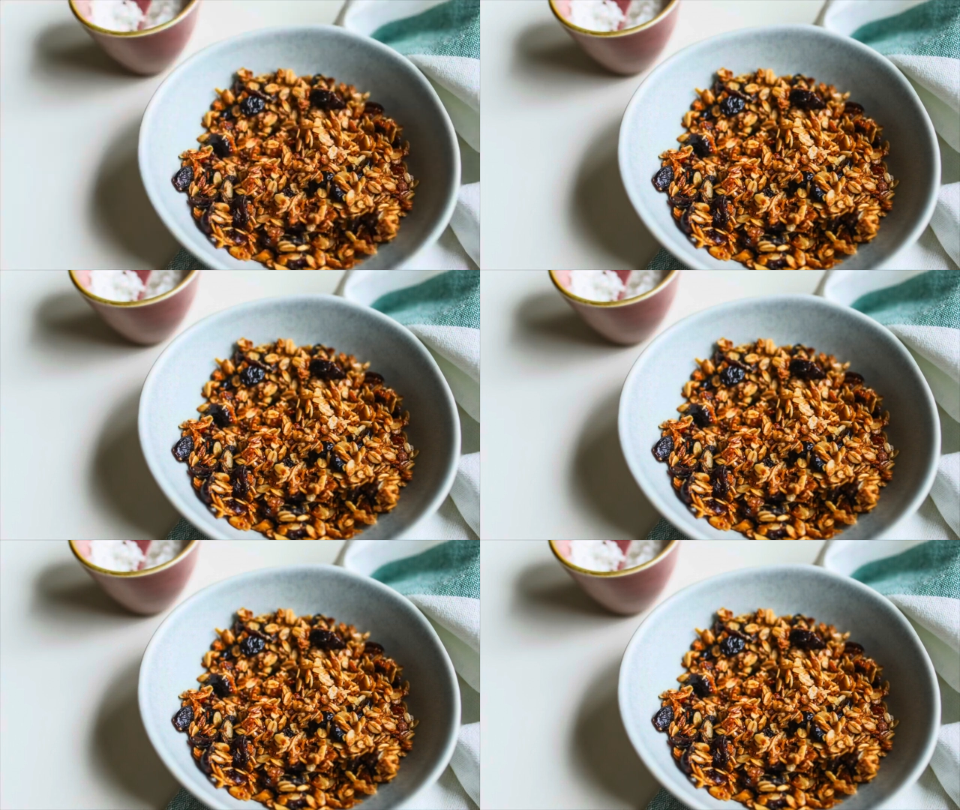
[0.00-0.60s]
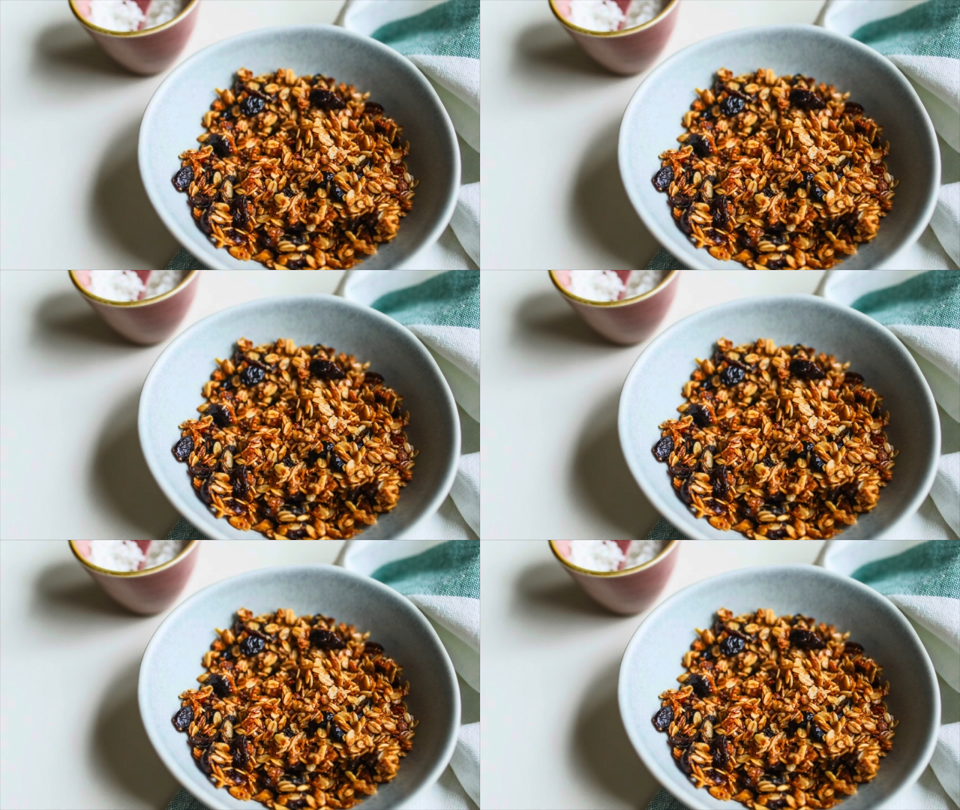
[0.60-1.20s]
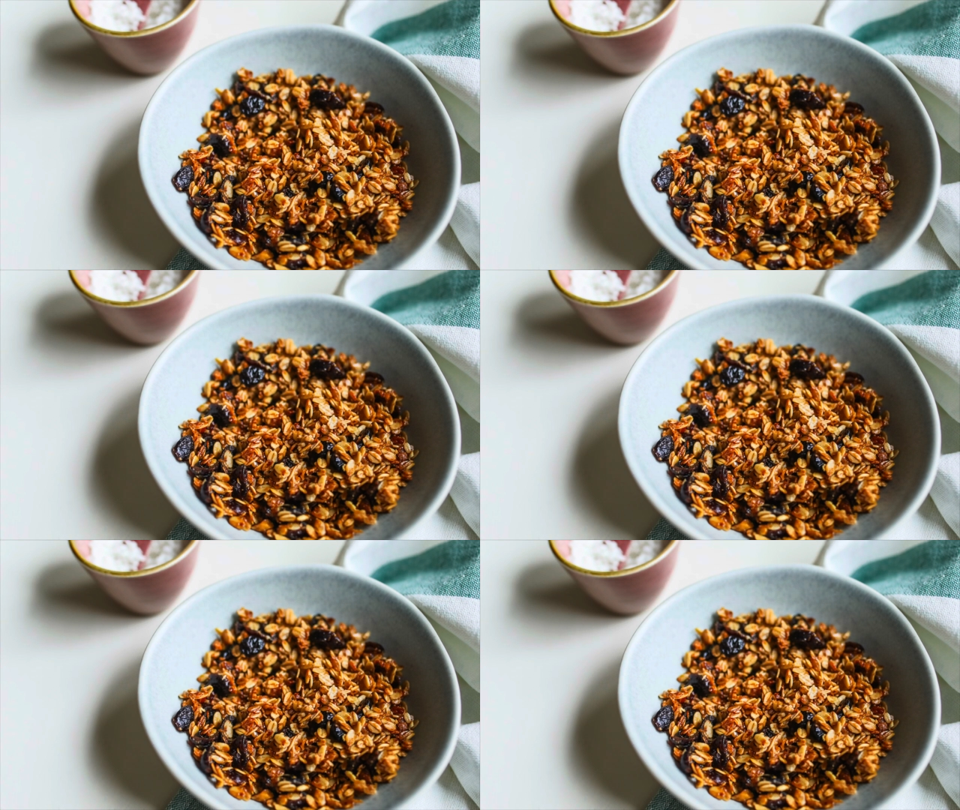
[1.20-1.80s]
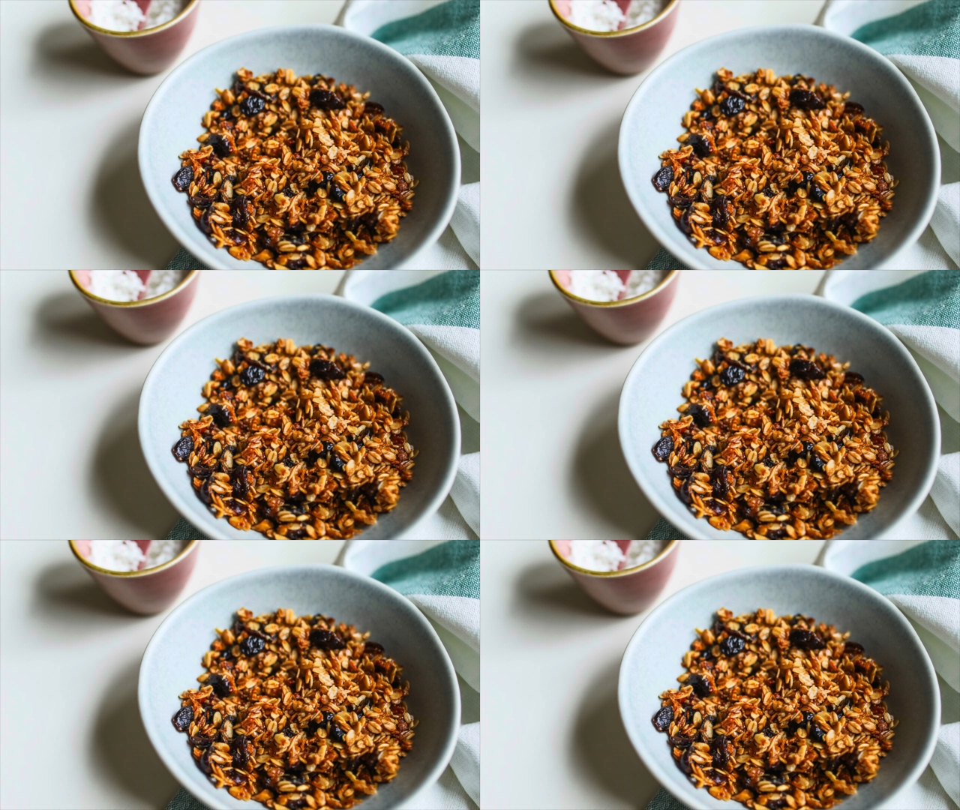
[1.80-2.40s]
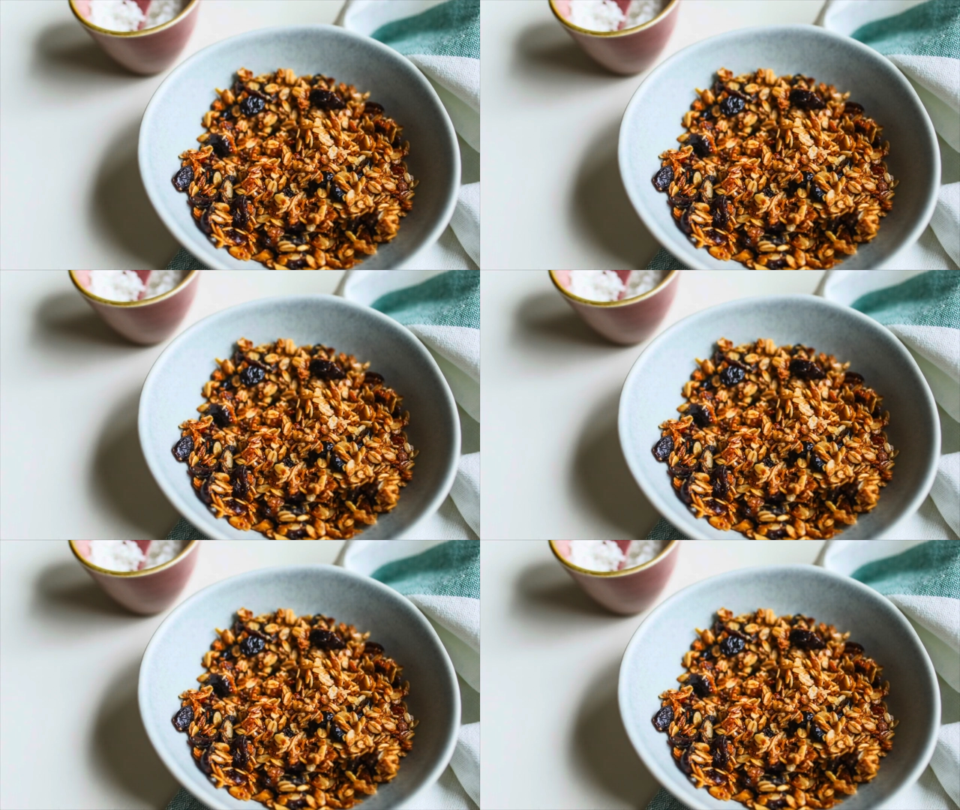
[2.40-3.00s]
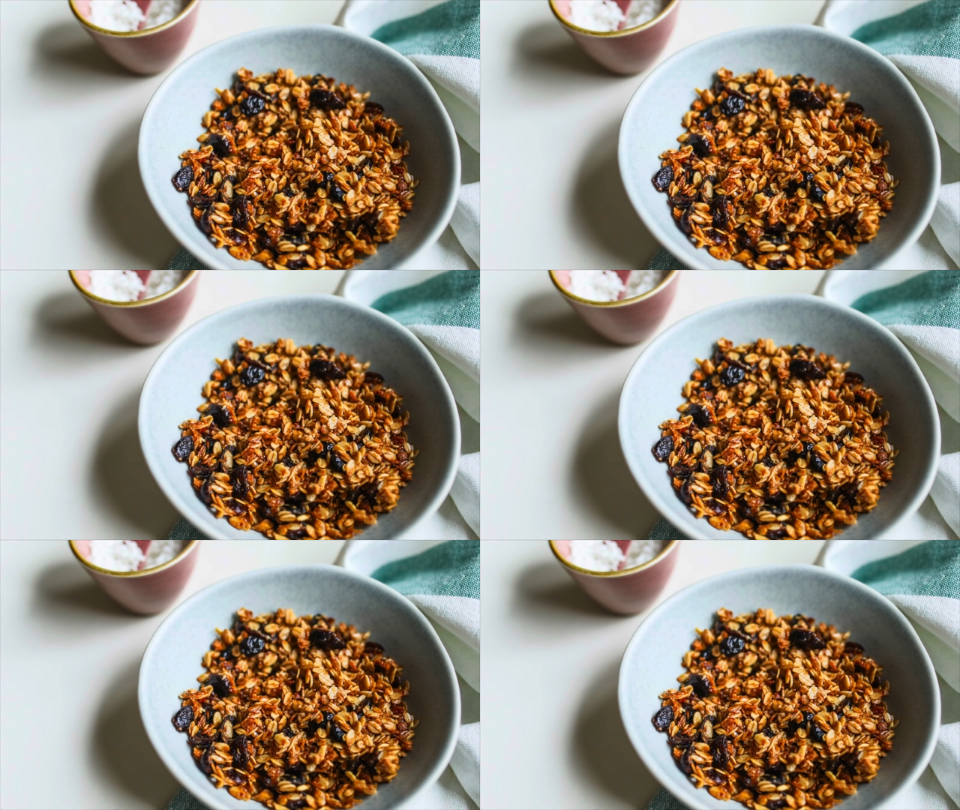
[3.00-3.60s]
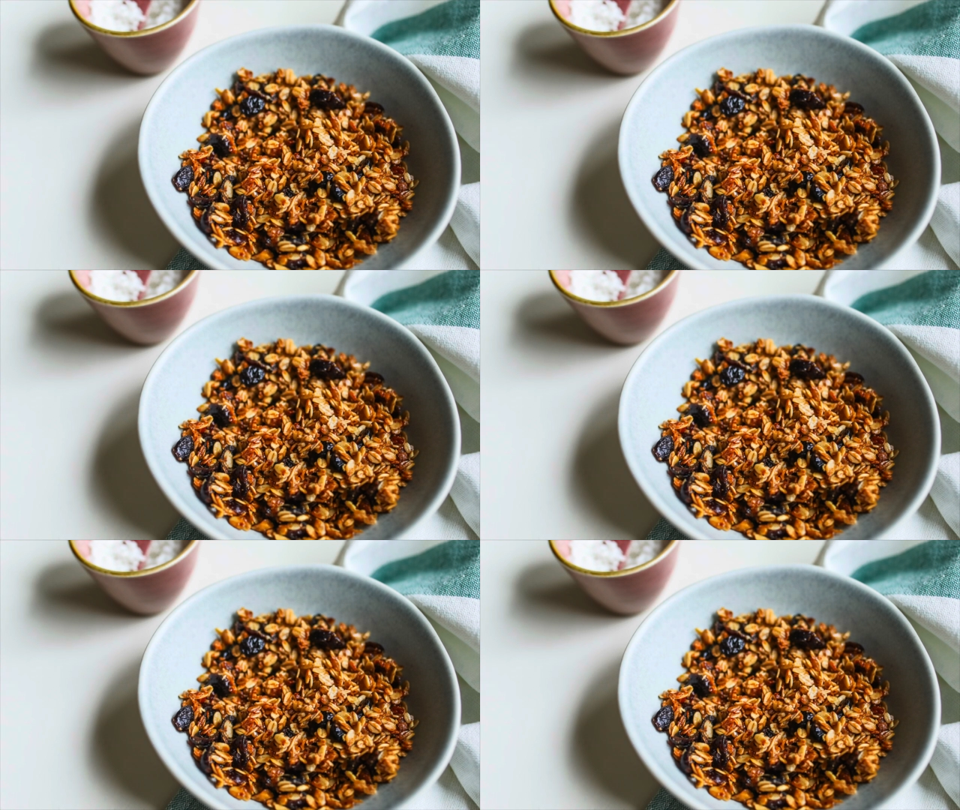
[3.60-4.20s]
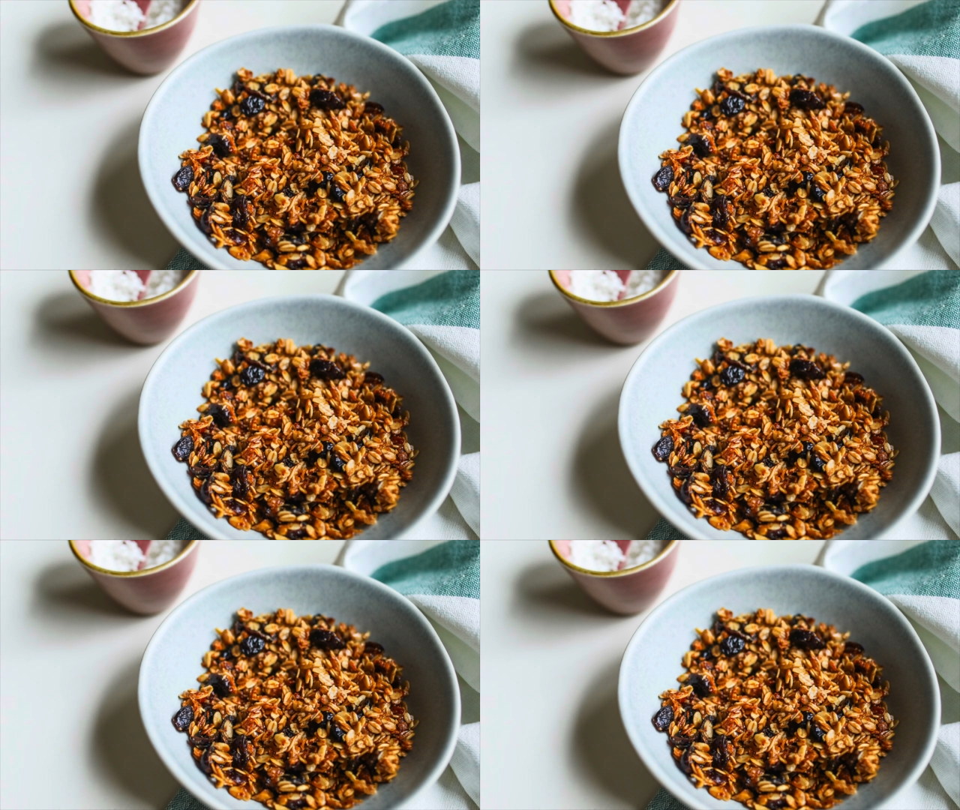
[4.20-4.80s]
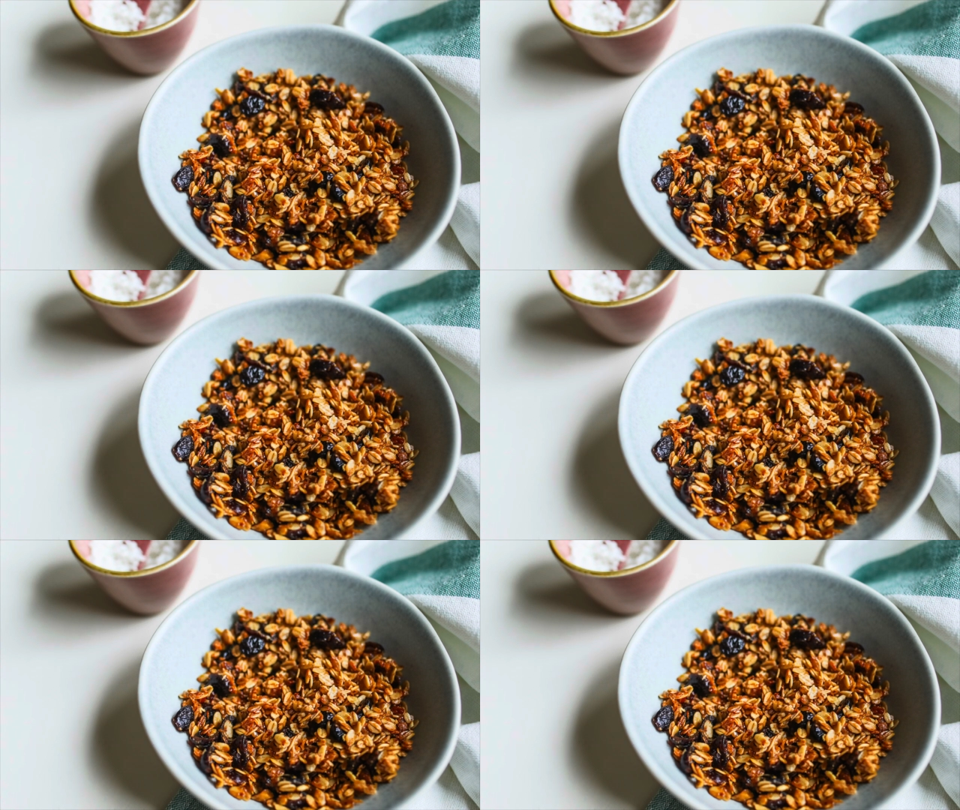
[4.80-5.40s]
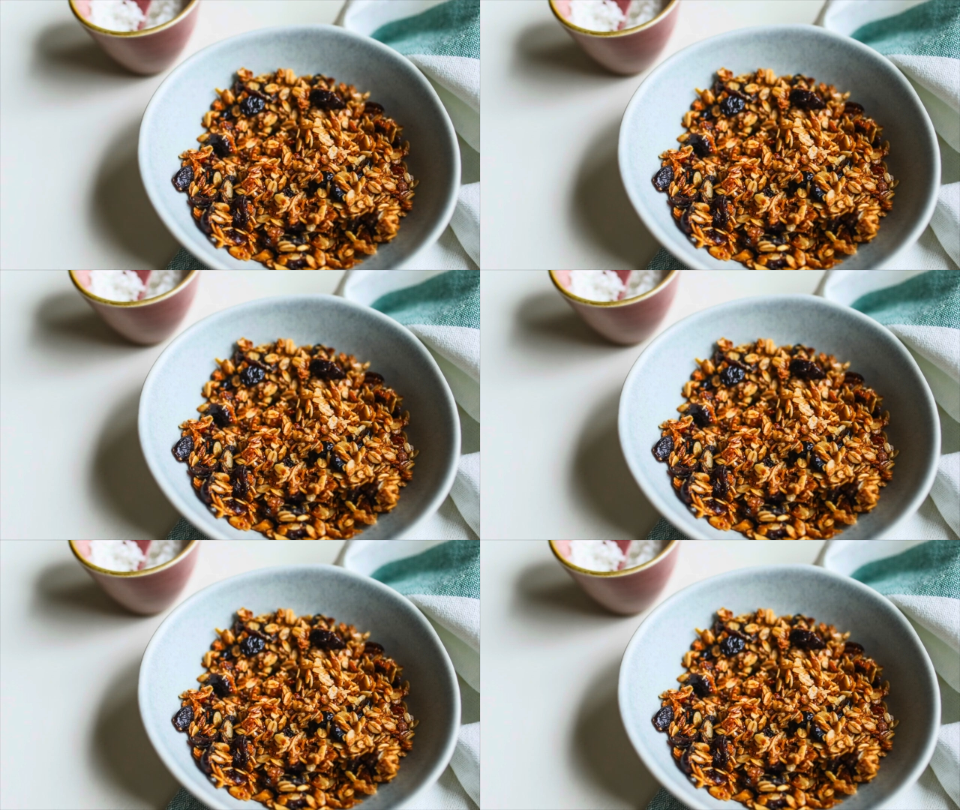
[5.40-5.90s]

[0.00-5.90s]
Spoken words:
Nobody's mouth can be seen.